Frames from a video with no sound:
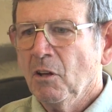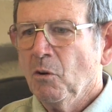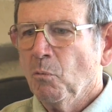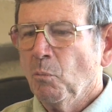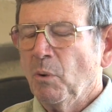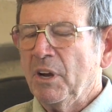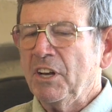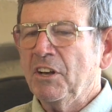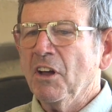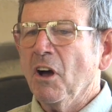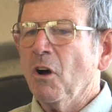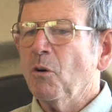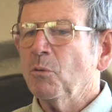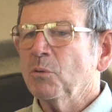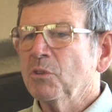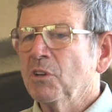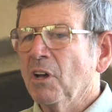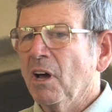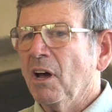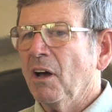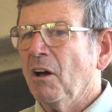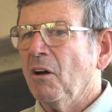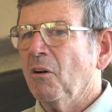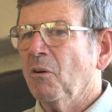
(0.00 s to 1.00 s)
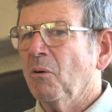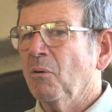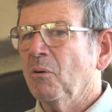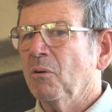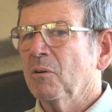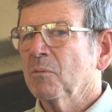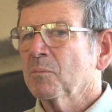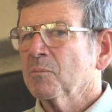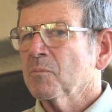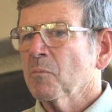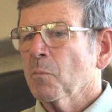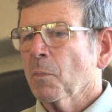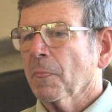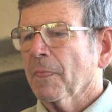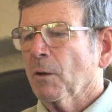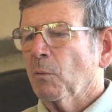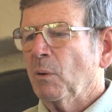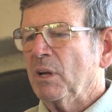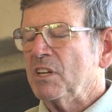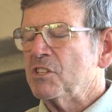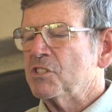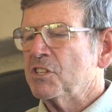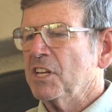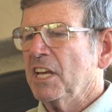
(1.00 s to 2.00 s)
We don't know
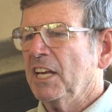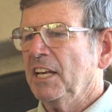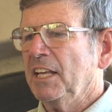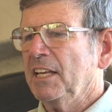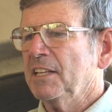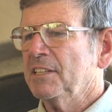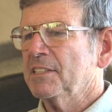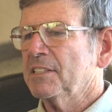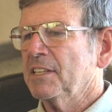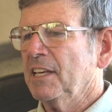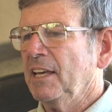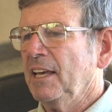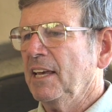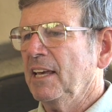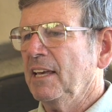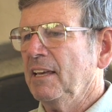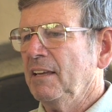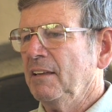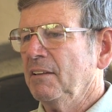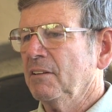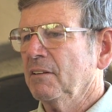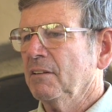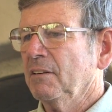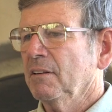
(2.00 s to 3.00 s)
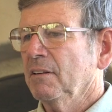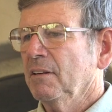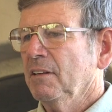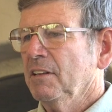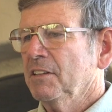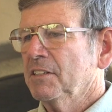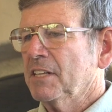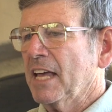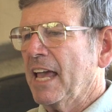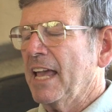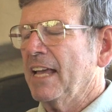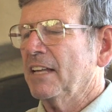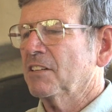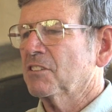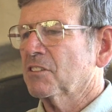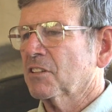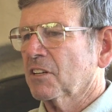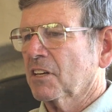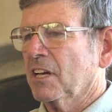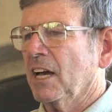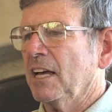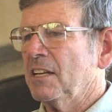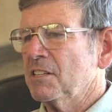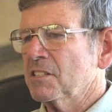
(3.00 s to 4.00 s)
when CDC takes
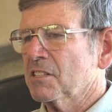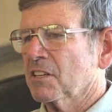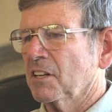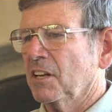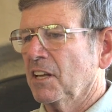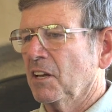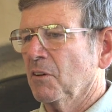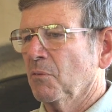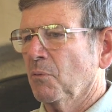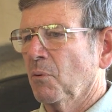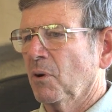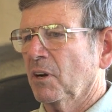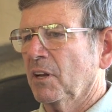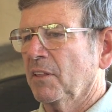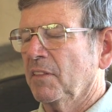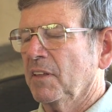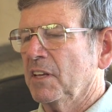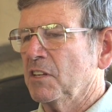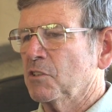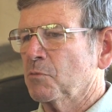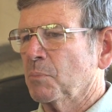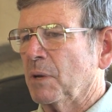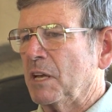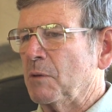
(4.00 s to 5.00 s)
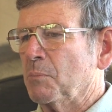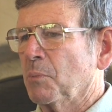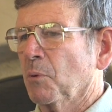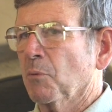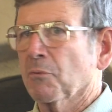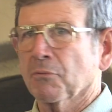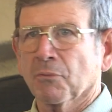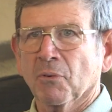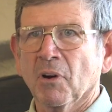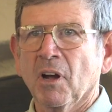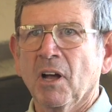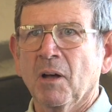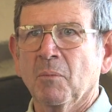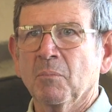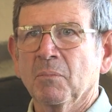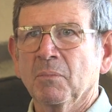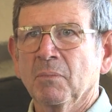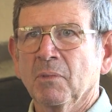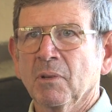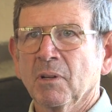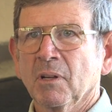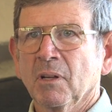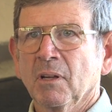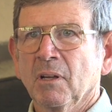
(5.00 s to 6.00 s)
custody of one of these people from
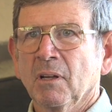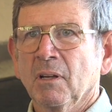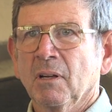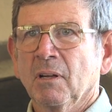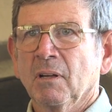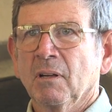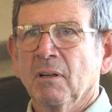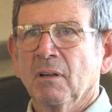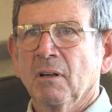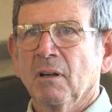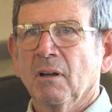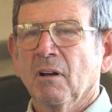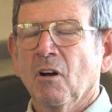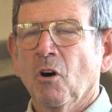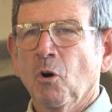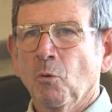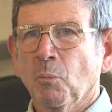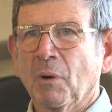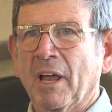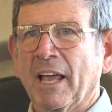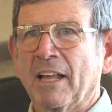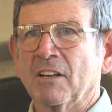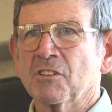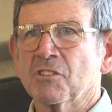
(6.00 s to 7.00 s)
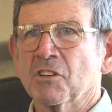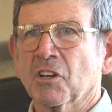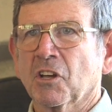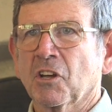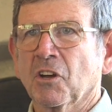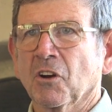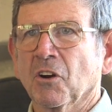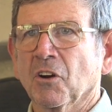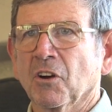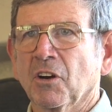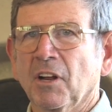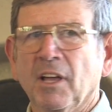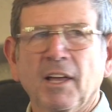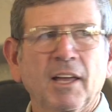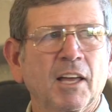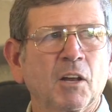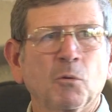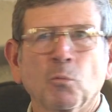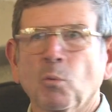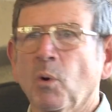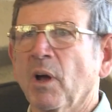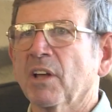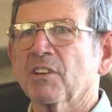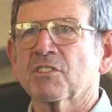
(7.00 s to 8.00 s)
Homeland Security
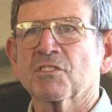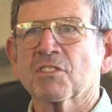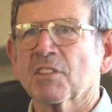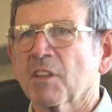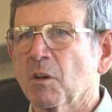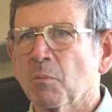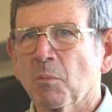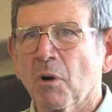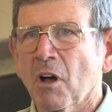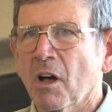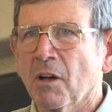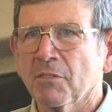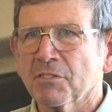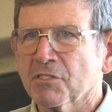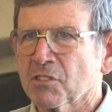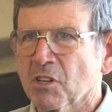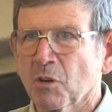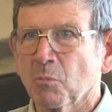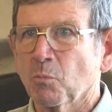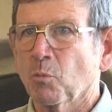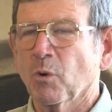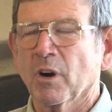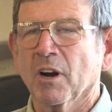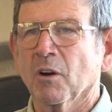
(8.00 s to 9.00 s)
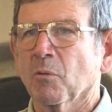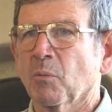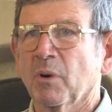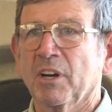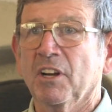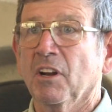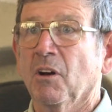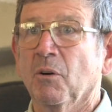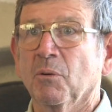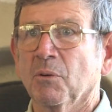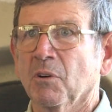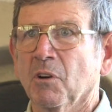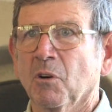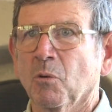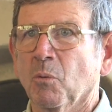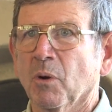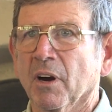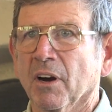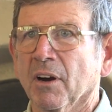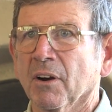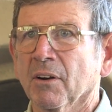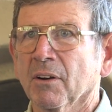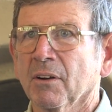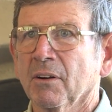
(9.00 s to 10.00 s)
and whisks them off somewhere, we don't know
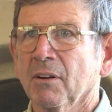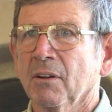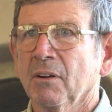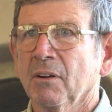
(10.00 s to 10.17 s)
where,